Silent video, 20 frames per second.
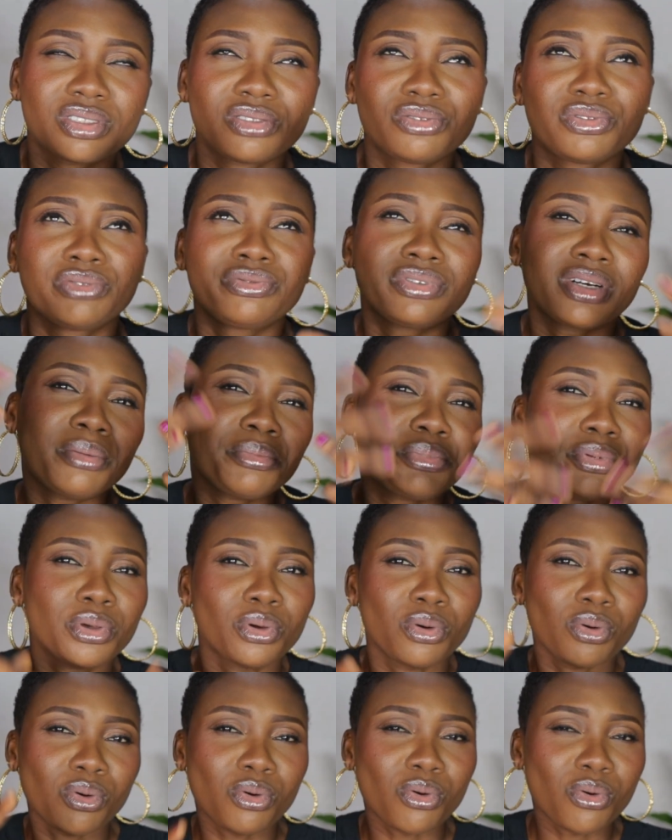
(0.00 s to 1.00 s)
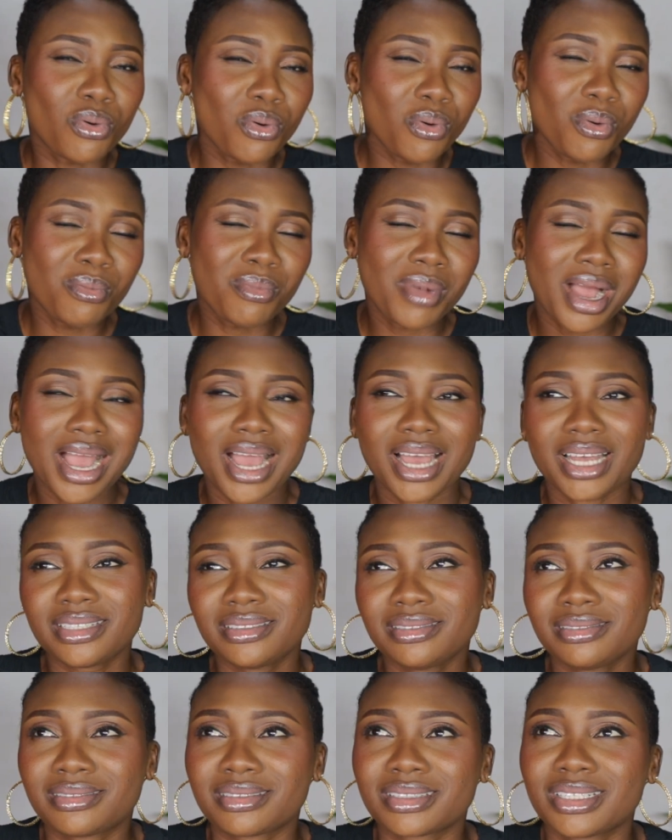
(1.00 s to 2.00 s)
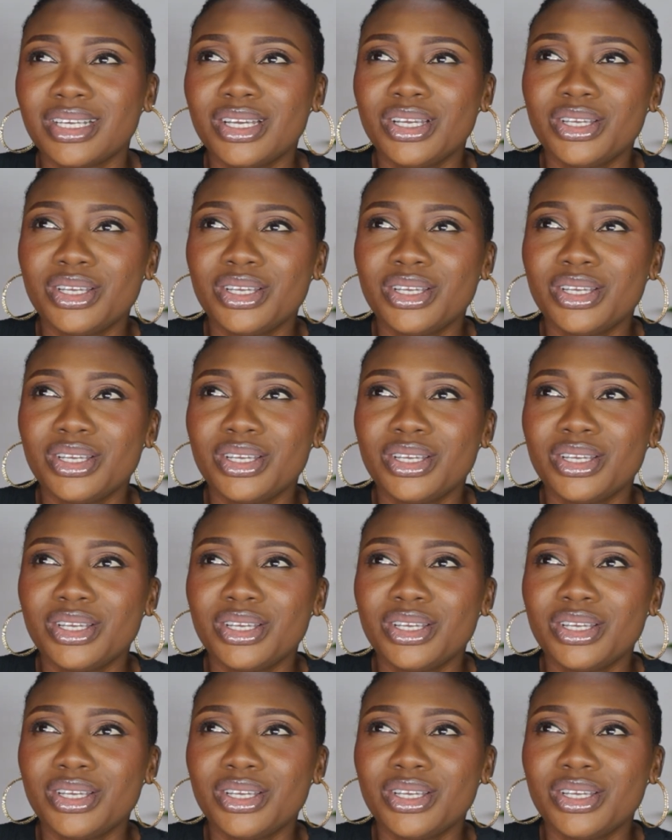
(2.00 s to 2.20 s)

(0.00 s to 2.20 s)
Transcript: revamp your home and